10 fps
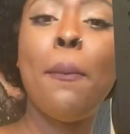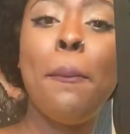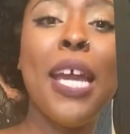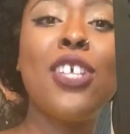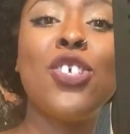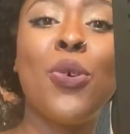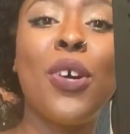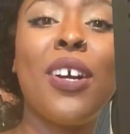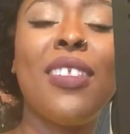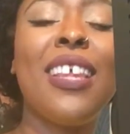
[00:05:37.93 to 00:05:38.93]
Make
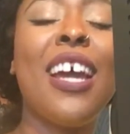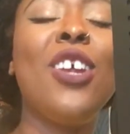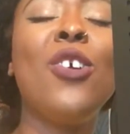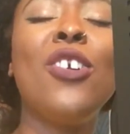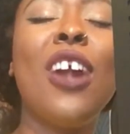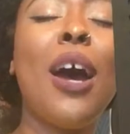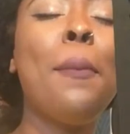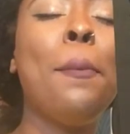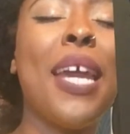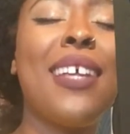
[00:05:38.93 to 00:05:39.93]
sure that you're
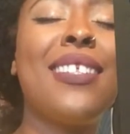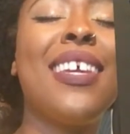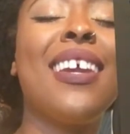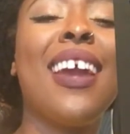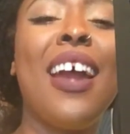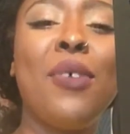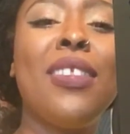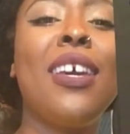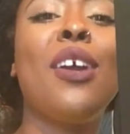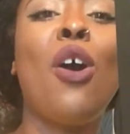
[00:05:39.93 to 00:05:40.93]
not basing
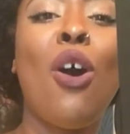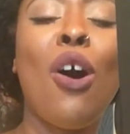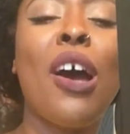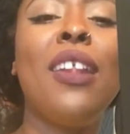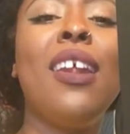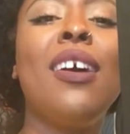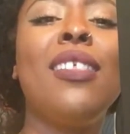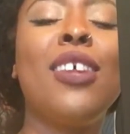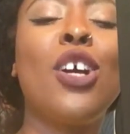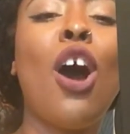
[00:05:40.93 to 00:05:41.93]
everything on
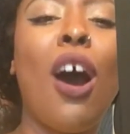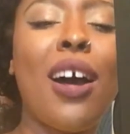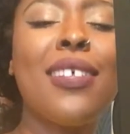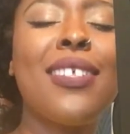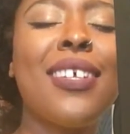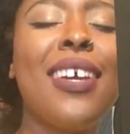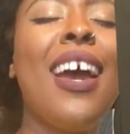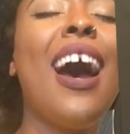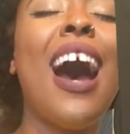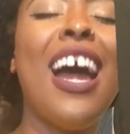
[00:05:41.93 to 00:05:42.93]
the cost.
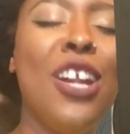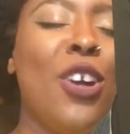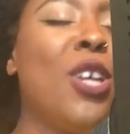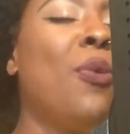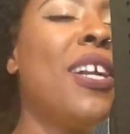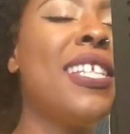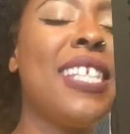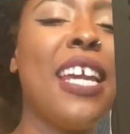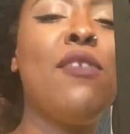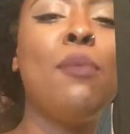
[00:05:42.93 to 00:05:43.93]
I know you want to
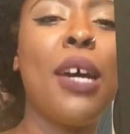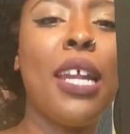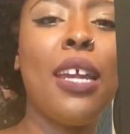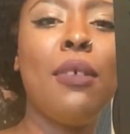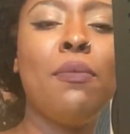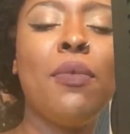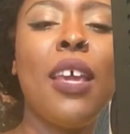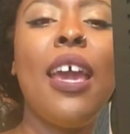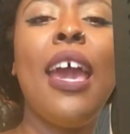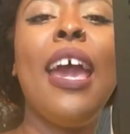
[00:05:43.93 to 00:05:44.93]
save money,
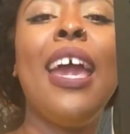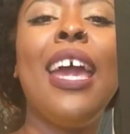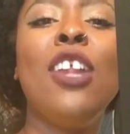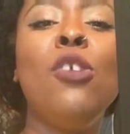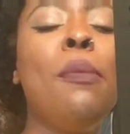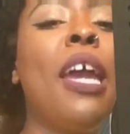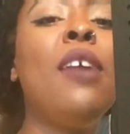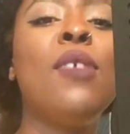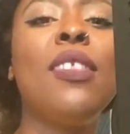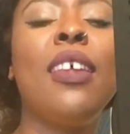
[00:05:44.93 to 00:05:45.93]
and you may
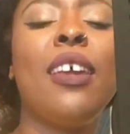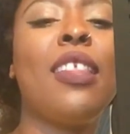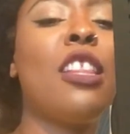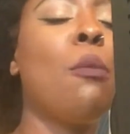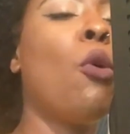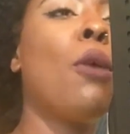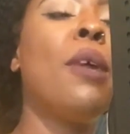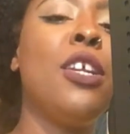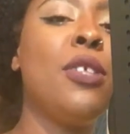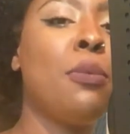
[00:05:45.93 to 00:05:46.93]
even think that the more
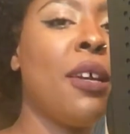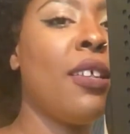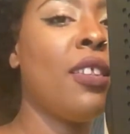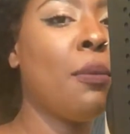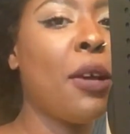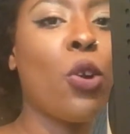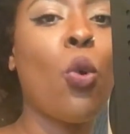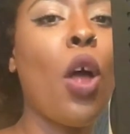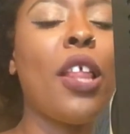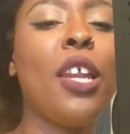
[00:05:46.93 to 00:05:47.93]
money you spend, the better
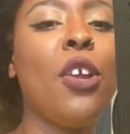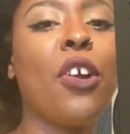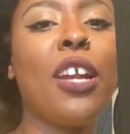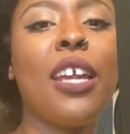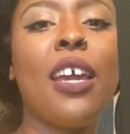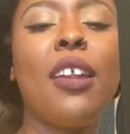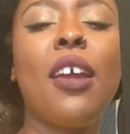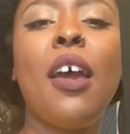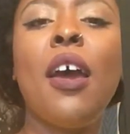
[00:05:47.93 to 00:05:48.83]
quality you're going to get.